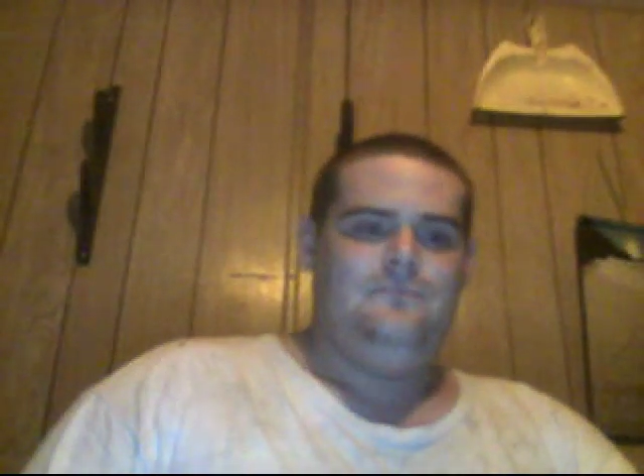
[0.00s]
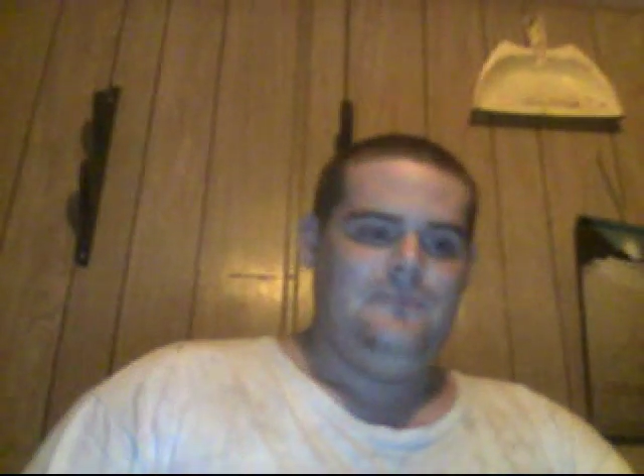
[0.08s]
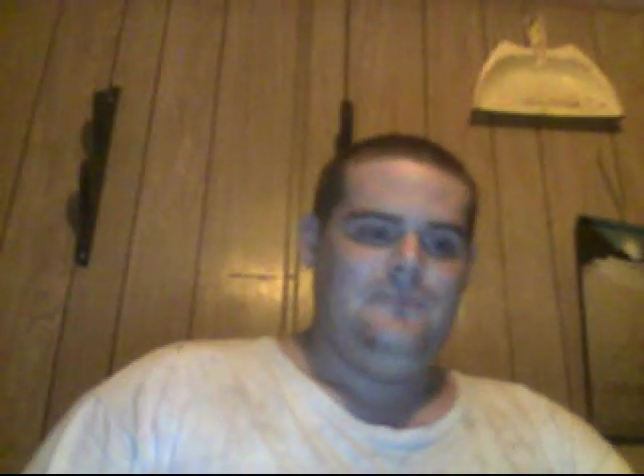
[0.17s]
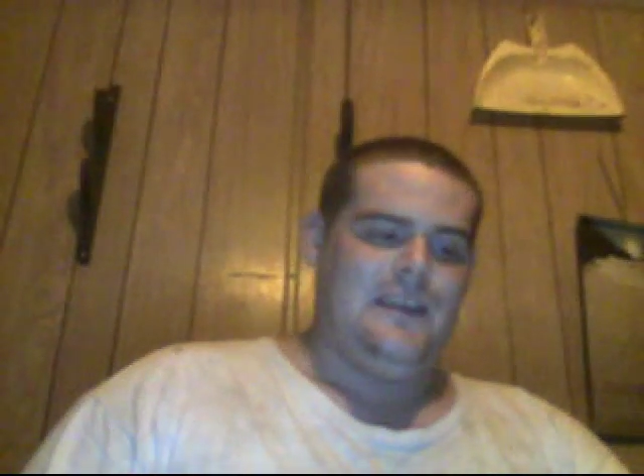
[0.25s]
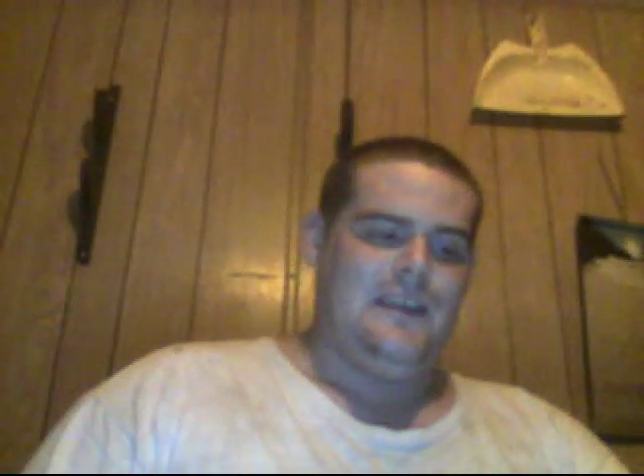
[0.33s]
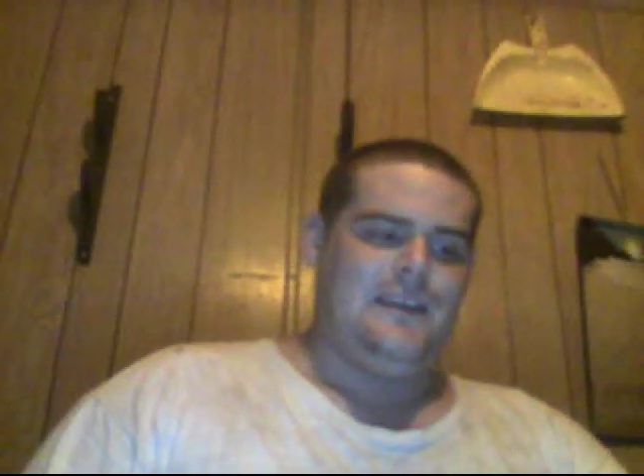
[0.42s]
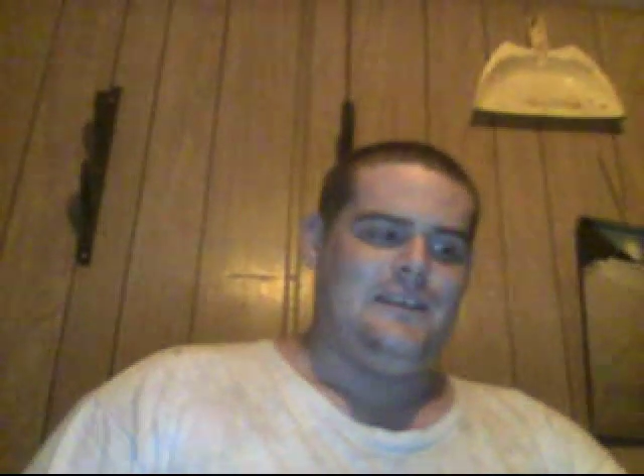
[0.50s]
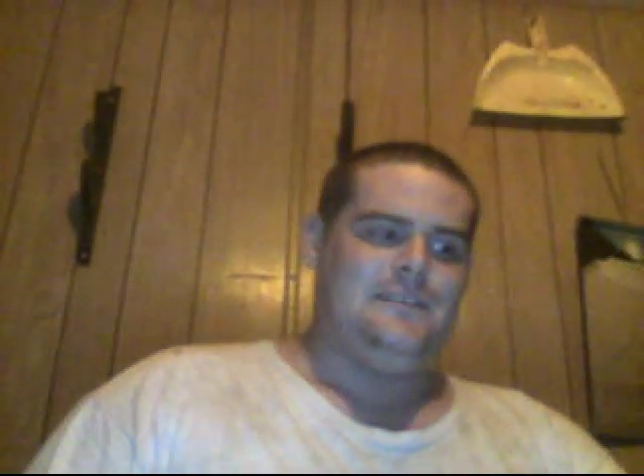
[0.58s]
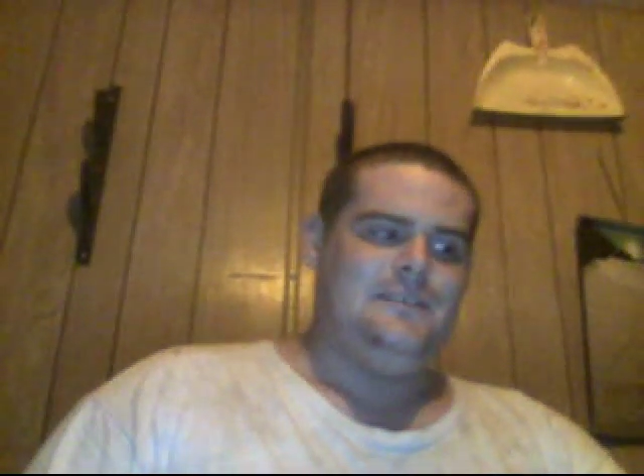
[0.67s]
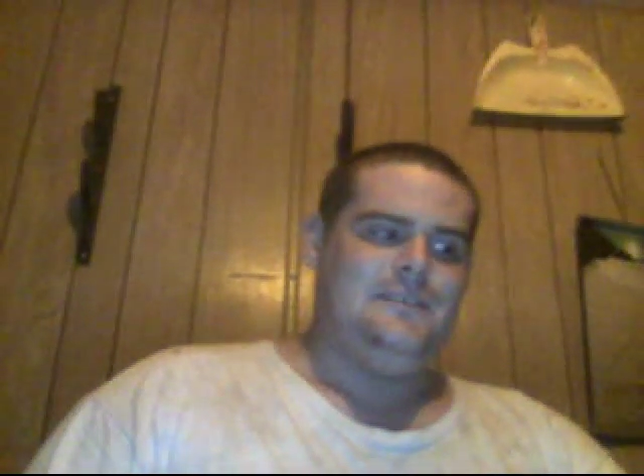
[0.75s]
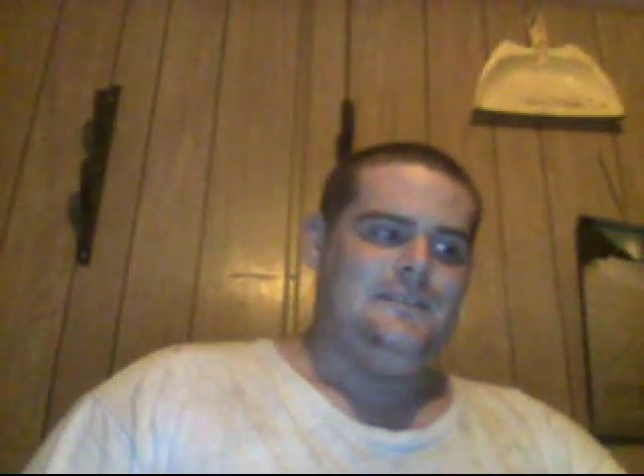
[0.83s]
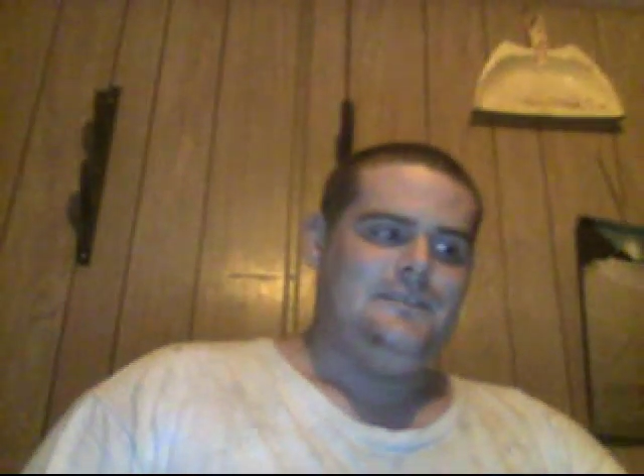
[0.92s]

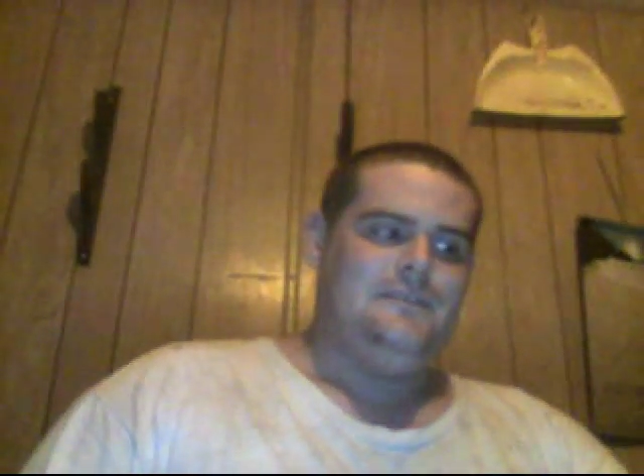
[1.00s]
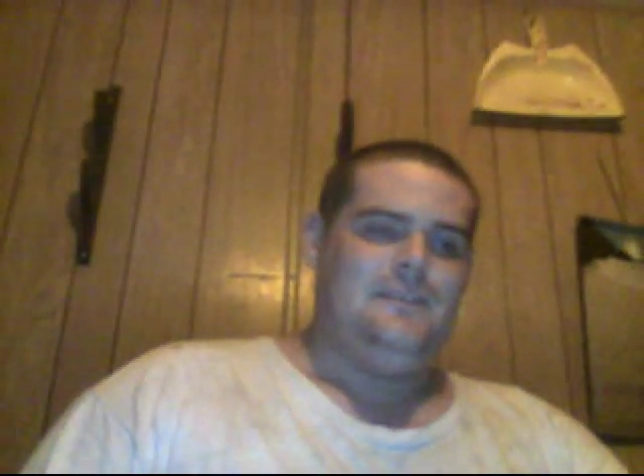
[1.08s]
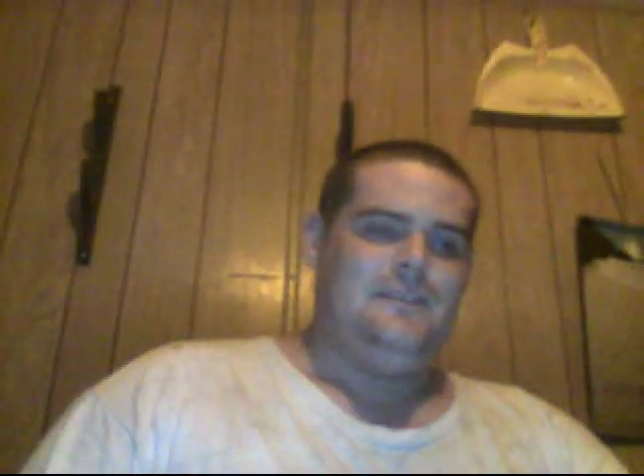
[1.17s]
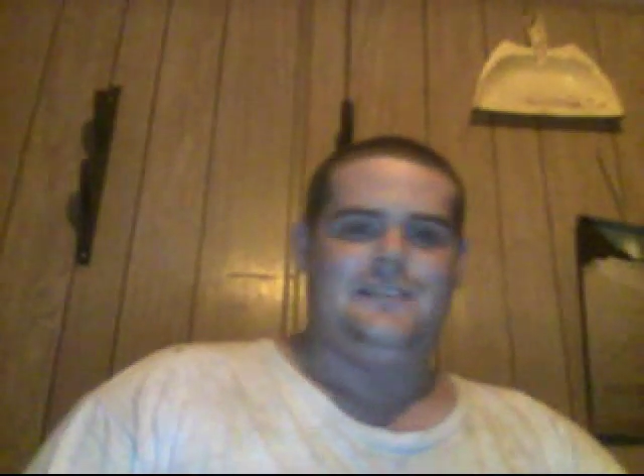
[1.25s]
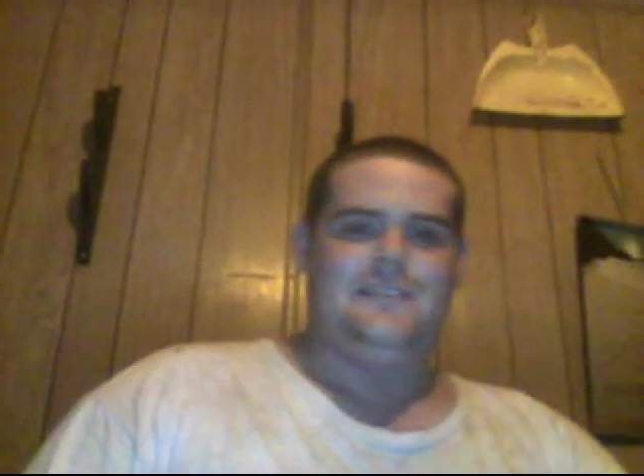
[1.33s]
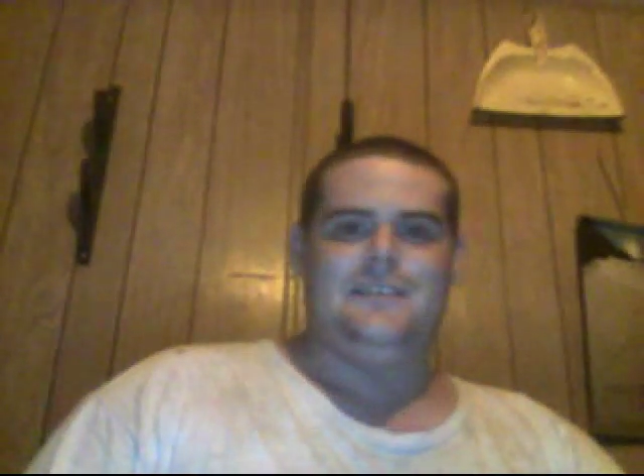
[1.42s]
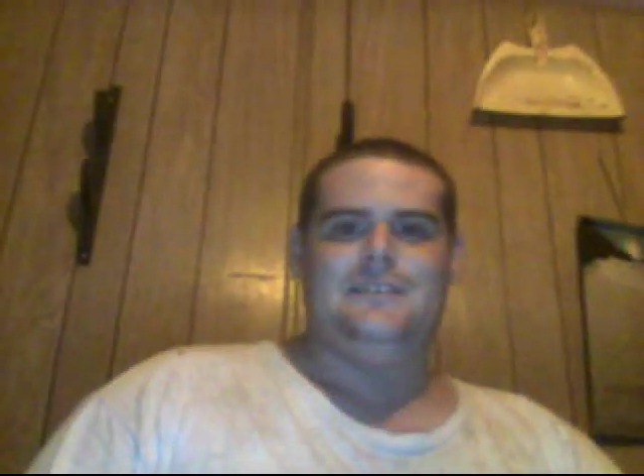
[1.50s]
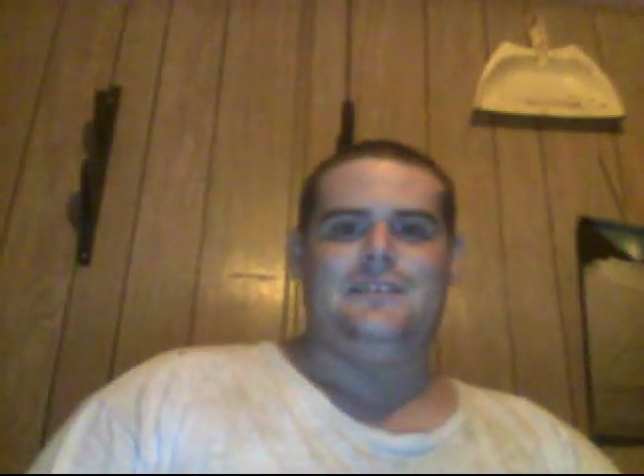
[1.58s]
And I seen